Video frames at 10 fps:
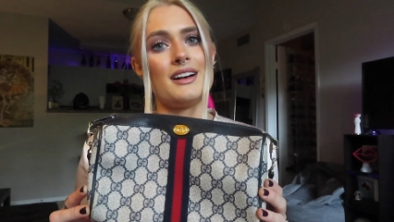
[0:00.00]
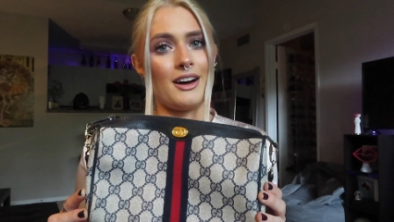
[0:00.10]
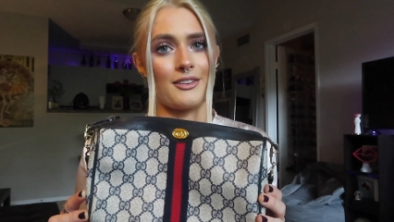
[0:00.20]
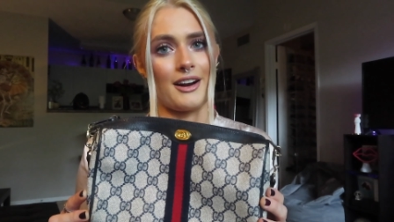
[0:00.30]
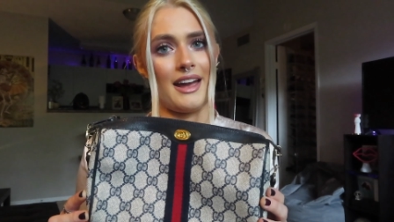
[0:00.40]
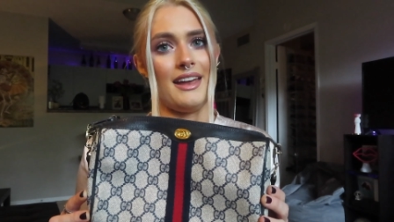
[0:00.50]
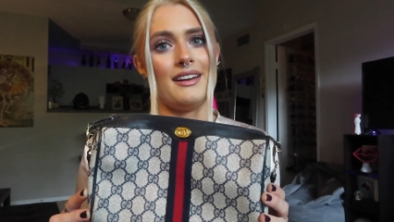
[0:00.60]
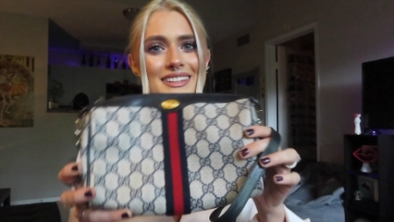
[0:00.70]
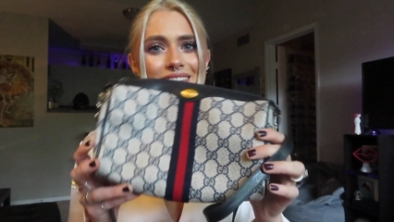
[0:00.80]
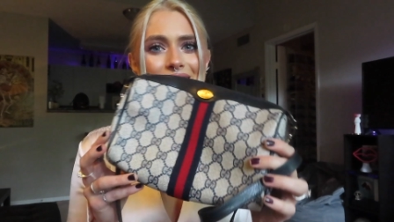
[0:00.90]
all
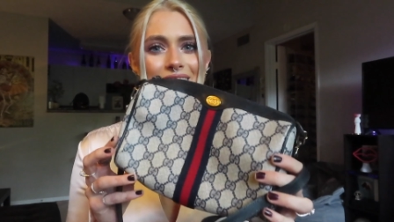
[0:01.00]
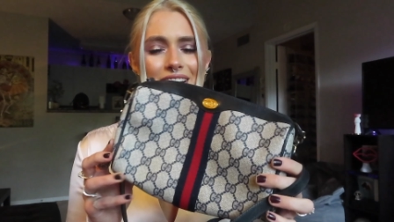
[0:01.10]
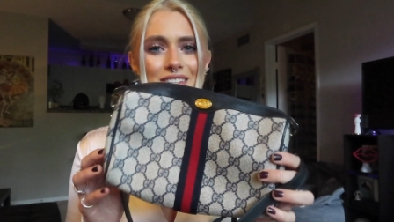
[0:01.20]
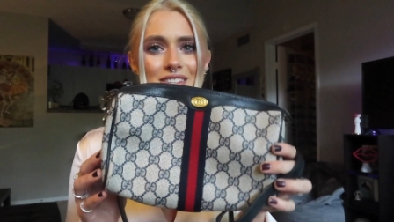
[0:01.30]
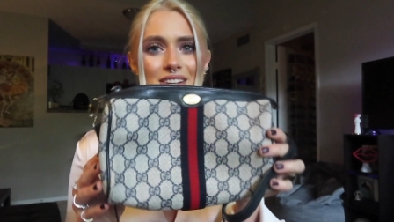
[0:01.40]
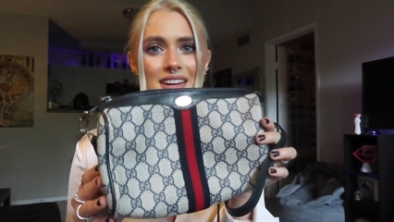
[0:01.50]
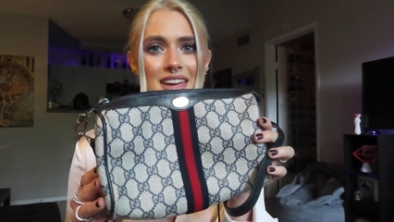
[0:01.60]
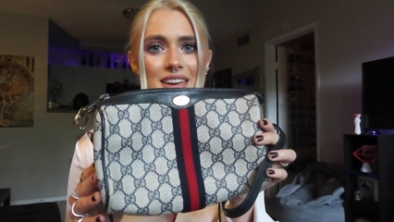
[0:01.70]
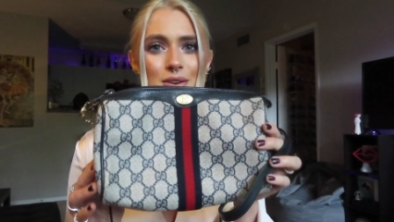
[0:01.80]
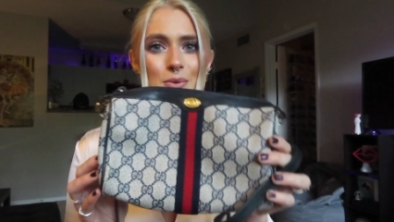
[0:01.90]
right, this is such
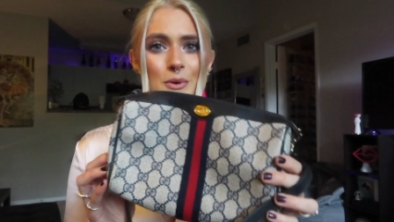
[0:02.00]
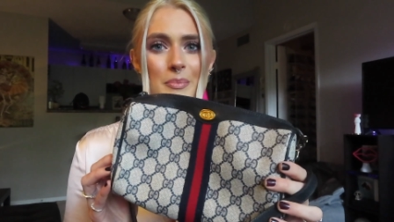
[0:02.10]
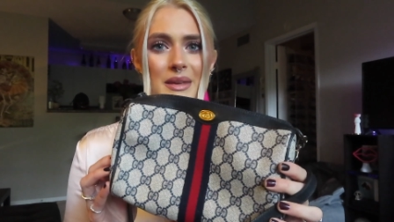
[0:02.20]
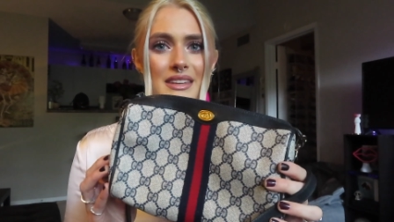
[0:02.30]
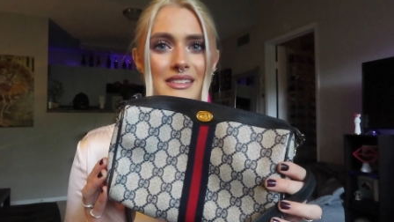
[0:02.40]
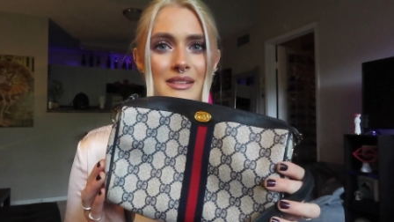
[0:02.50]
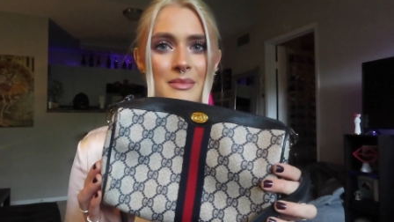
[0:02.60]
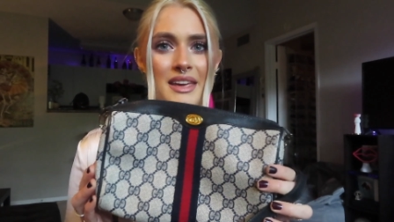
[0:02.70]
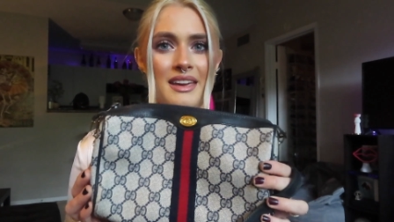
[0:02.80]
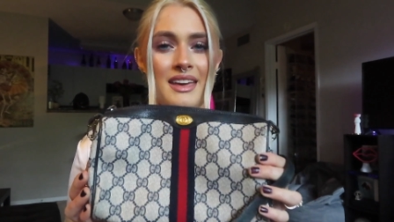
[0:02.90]
a cool piece to
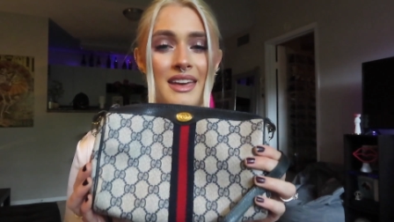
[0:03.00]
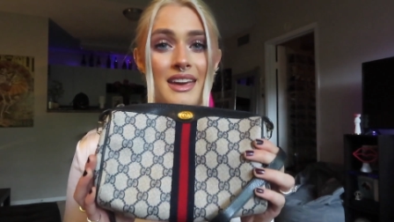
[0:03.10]
me,